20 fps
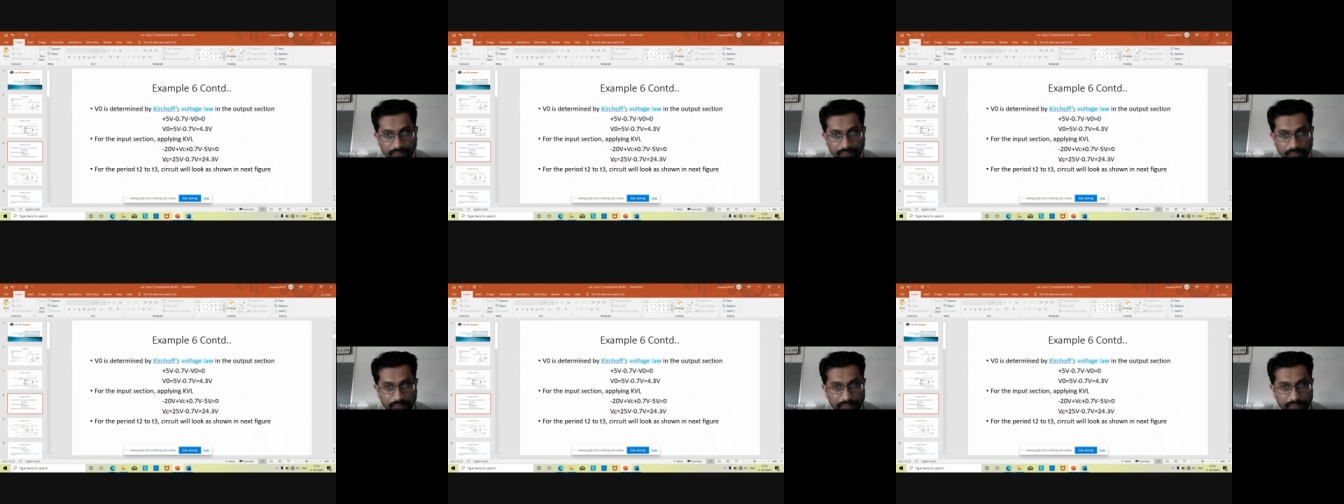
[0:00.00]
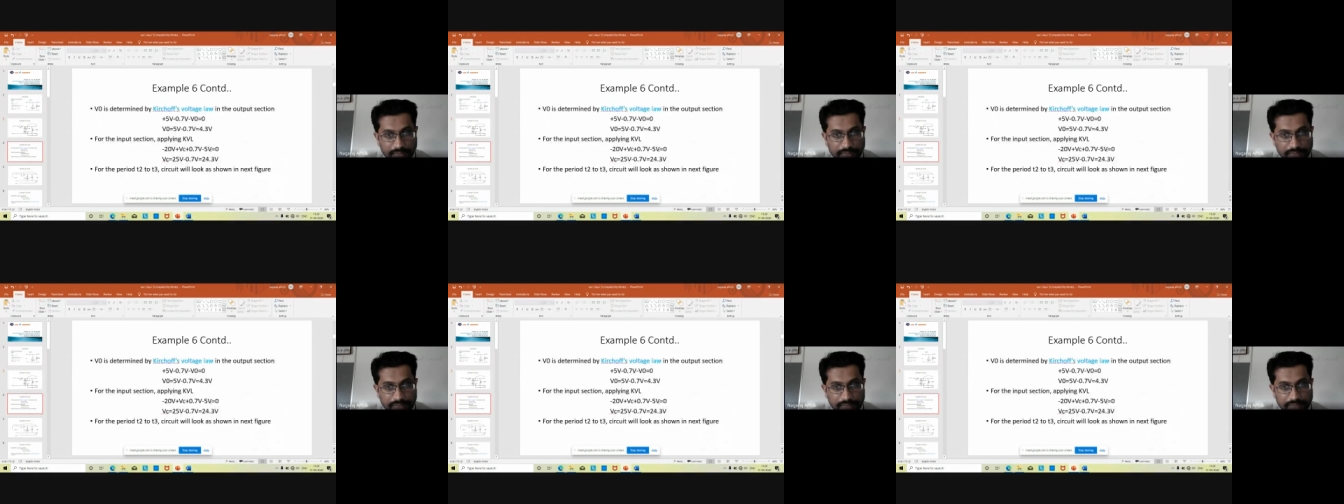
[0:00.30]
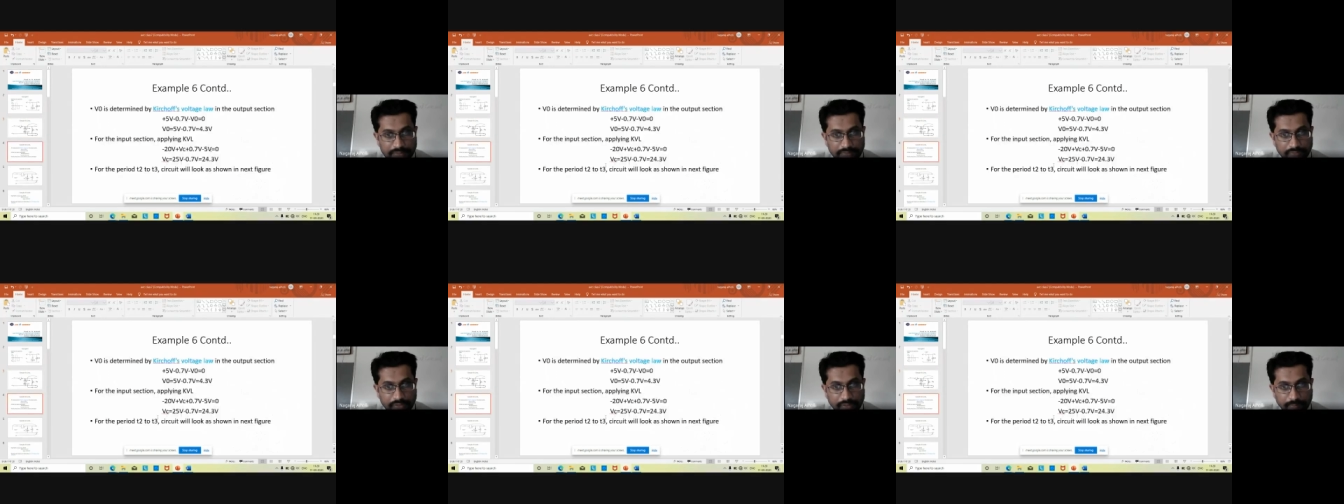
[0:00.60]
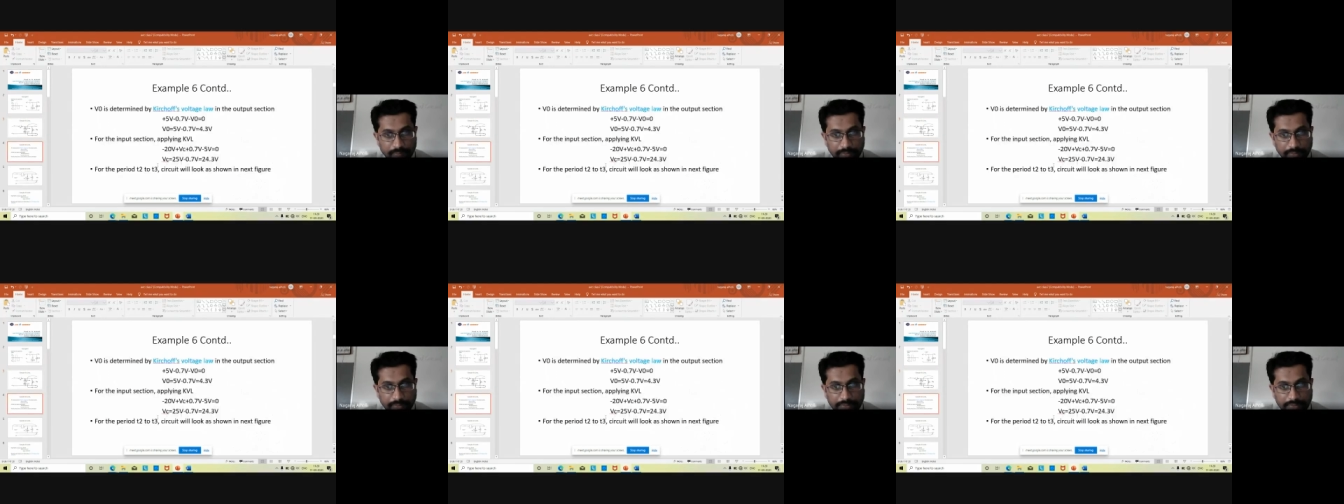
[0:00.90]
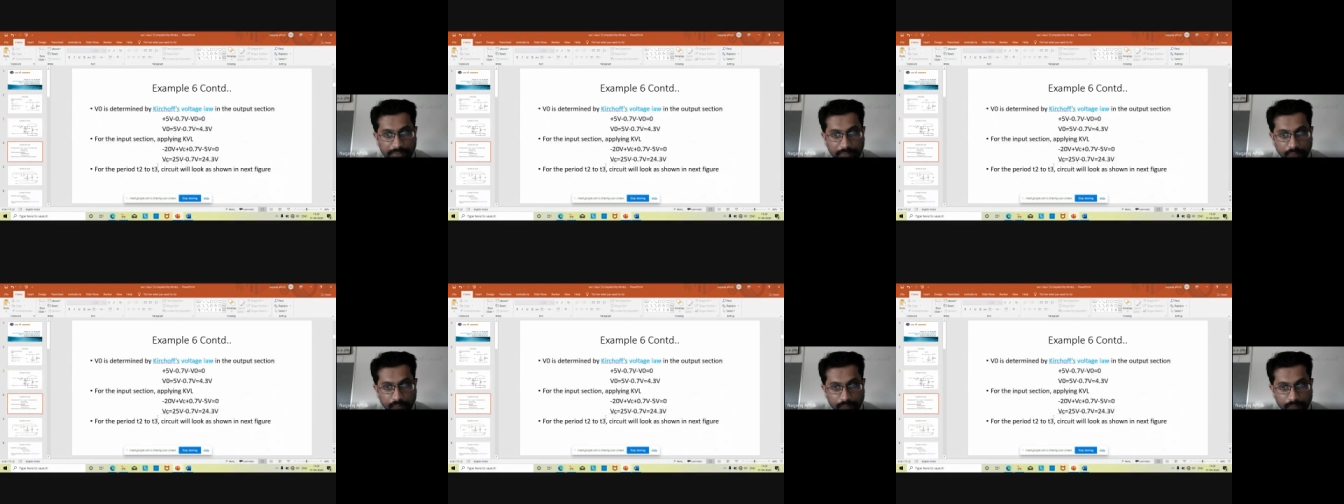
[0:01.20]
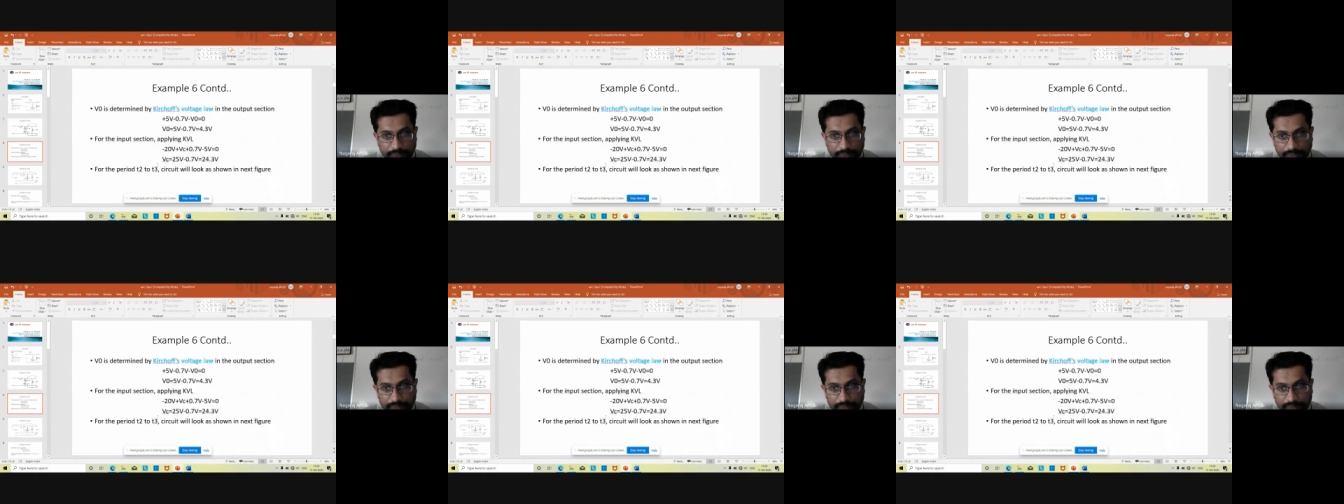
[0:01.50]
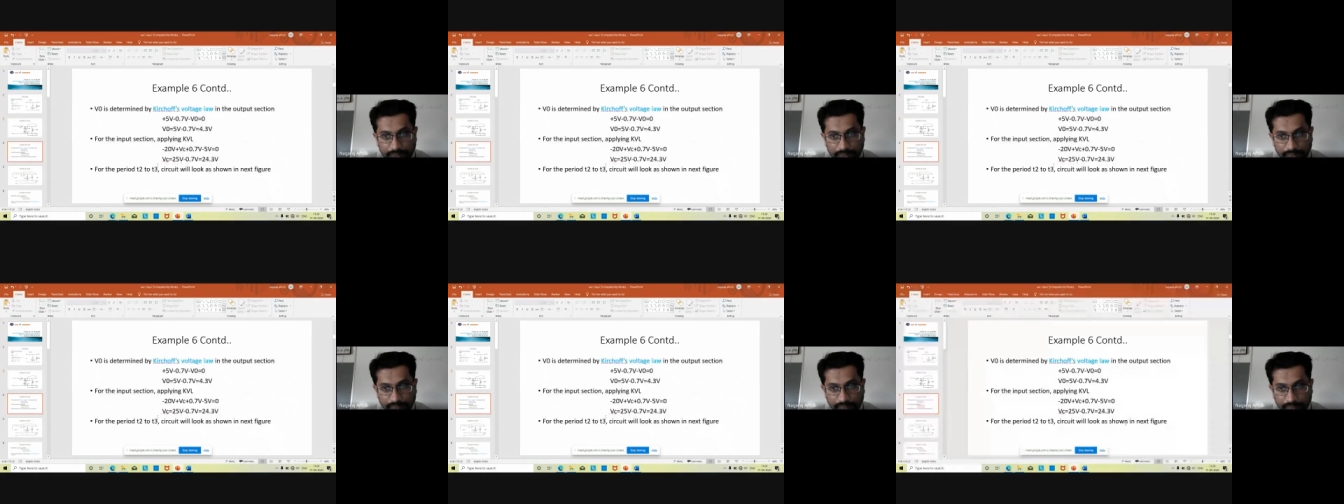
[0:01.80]
So this is for the pit T2 to
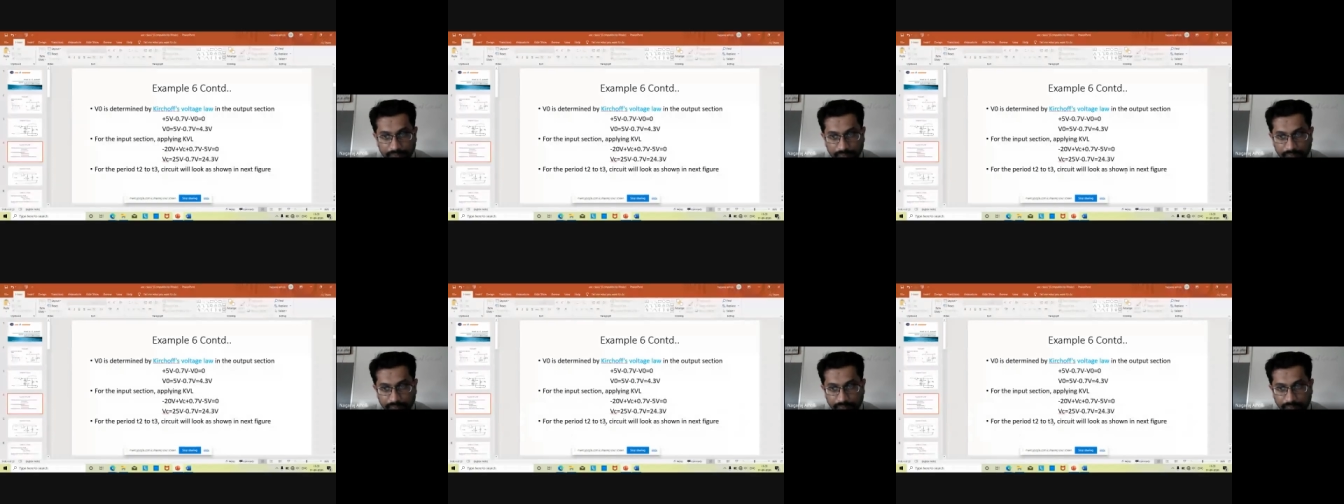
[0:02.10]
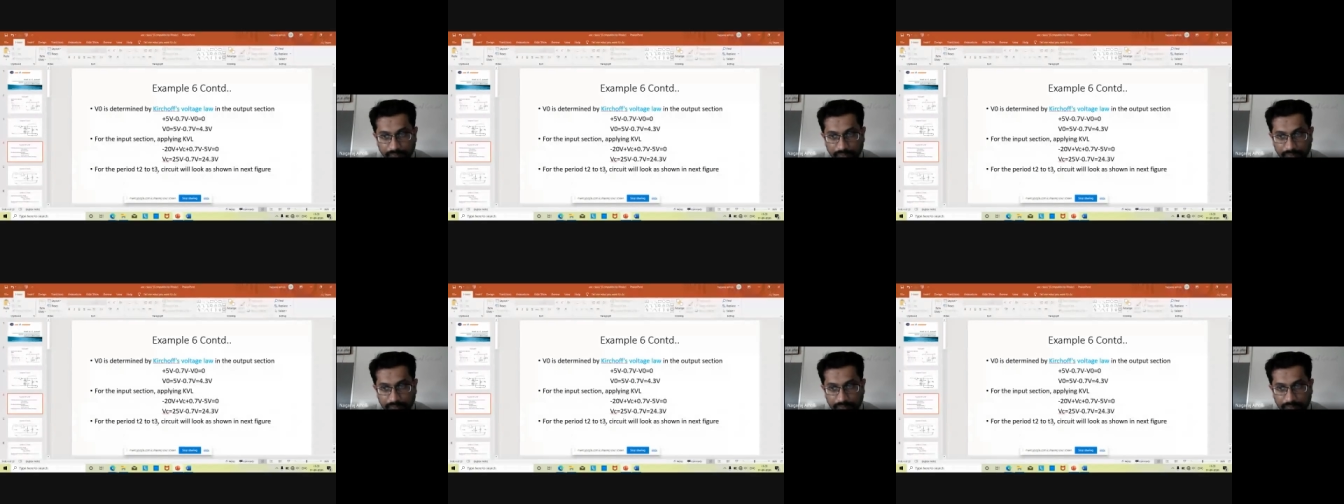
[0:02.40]
T3.